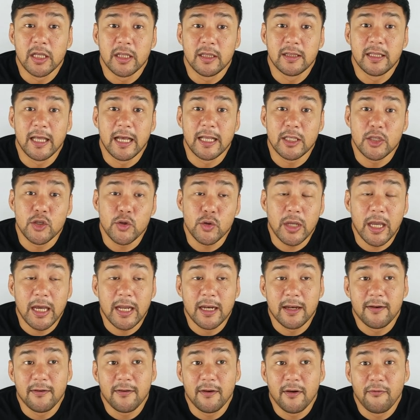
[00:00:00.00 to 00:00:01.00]
that you
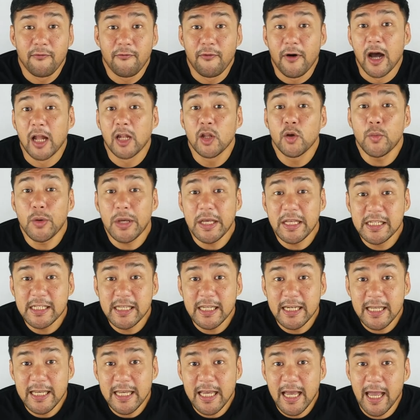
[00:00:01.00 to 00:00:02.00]
can follow
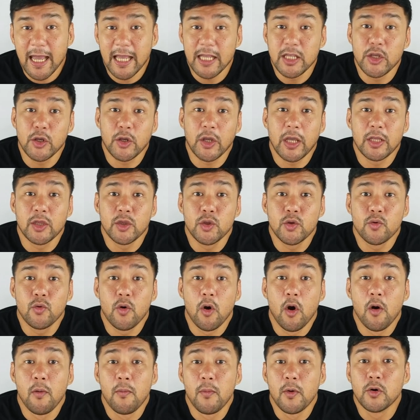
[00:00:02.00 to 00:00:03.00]
easily and you can do
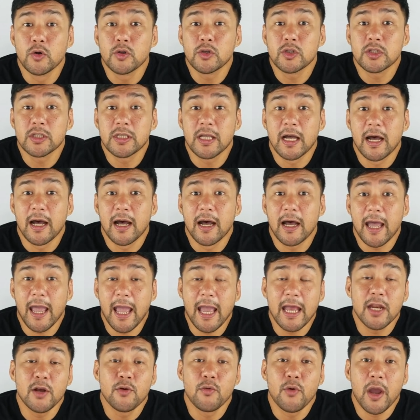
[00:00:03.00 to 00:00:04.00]
almost uh,
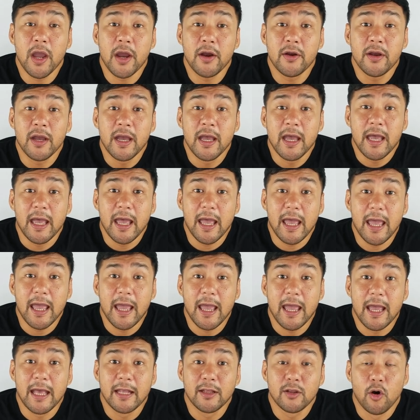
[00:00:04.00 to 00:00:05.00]
anywhere
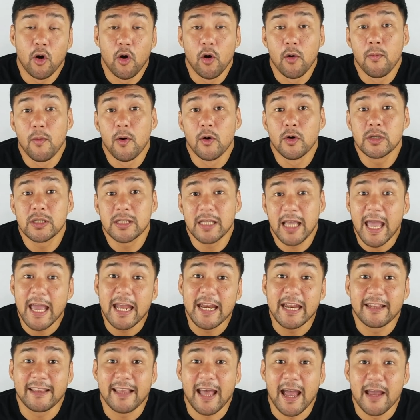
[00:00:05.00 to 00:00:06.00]
and almost
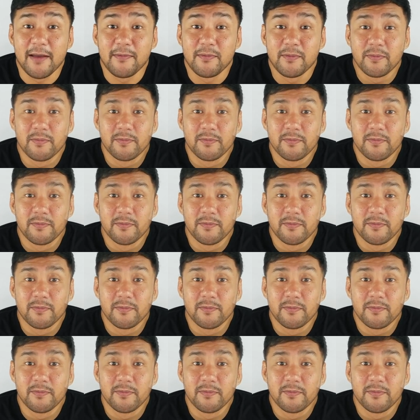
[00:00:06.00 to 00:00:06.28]
anytime.